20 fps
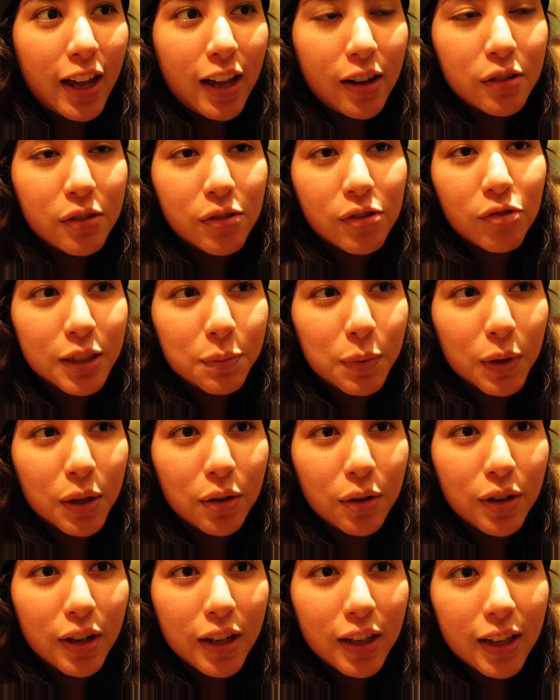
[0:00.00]
now,
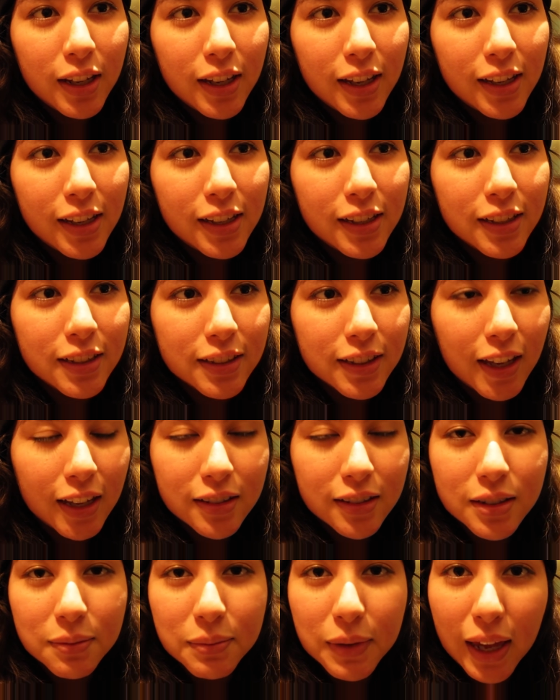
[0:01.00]
Spagoody is
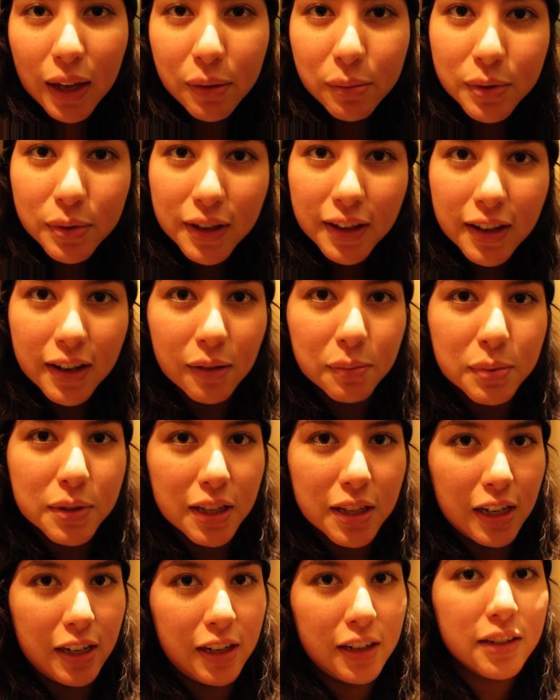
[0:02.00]
getting some games in
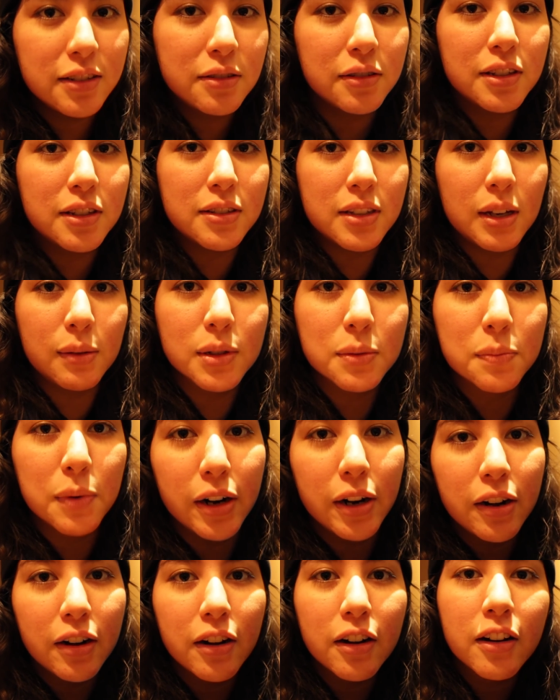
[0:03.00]
upstairs with his doubles
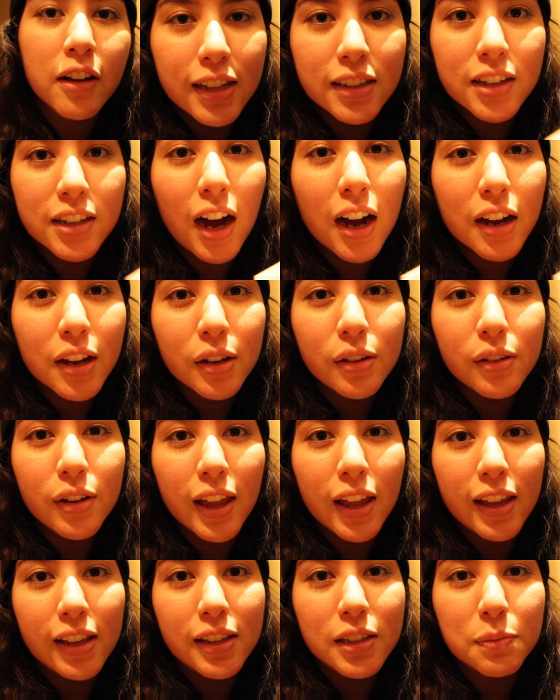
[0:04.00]
partner, and Taku
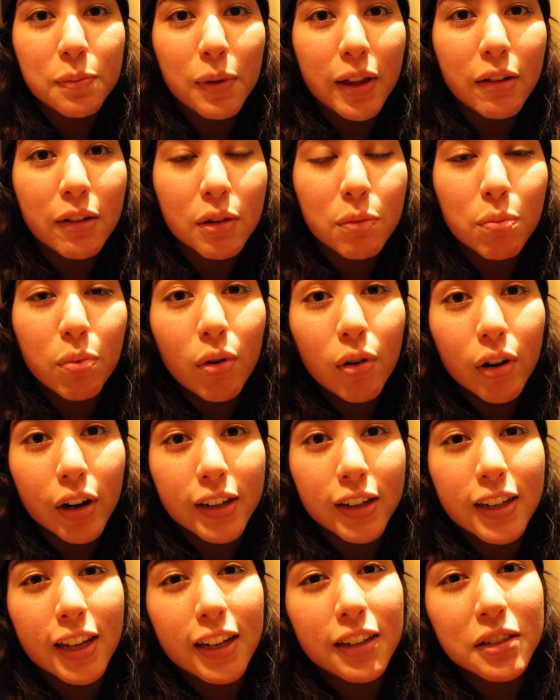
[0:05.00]
is playing with
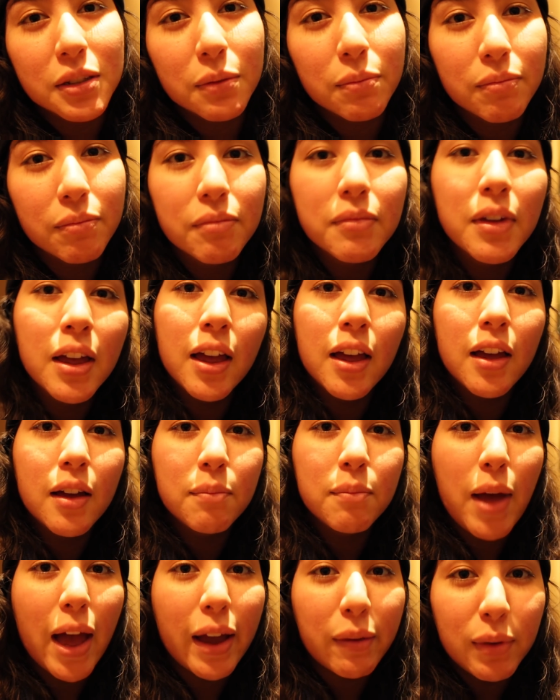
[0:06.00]
Port, getting some
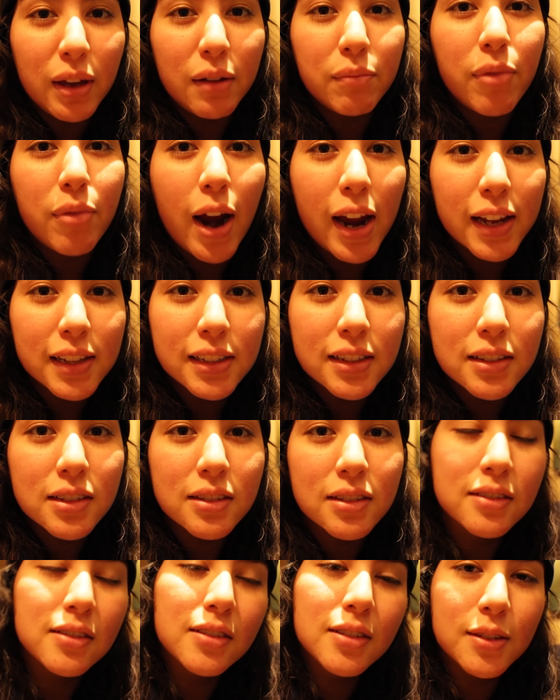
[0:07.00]
Pac-Man
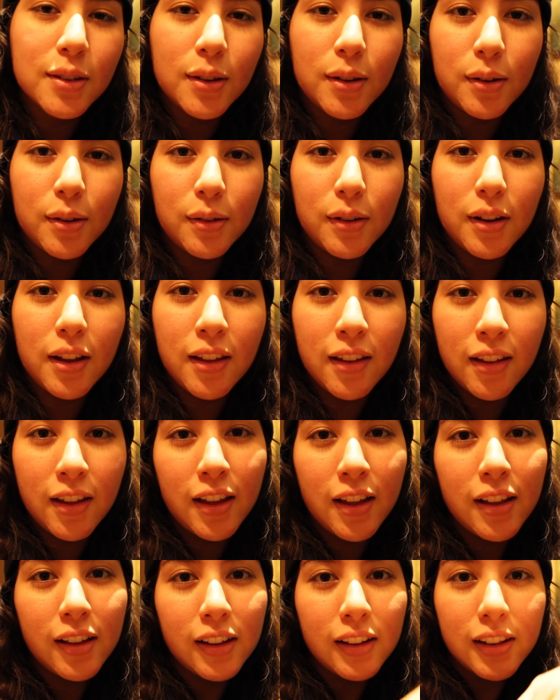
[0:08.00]
practice. So
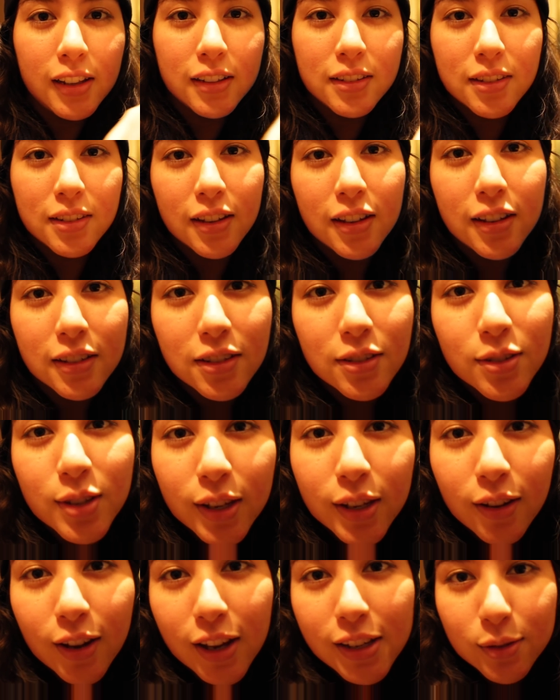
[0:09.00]
let's just
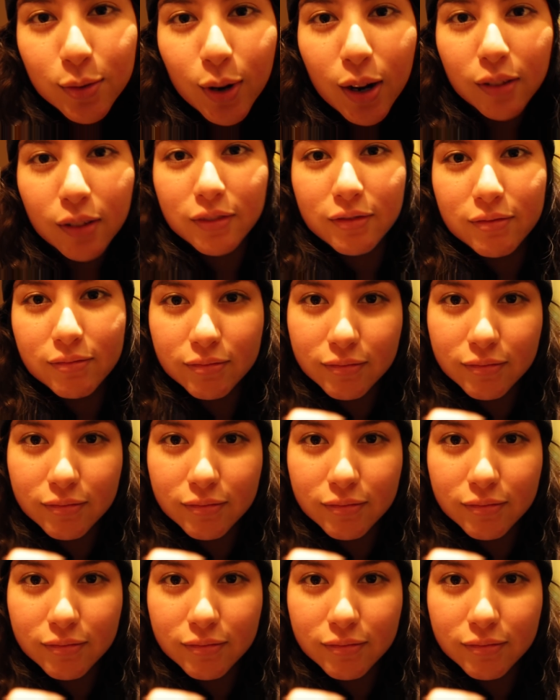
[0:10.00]
take you guys around.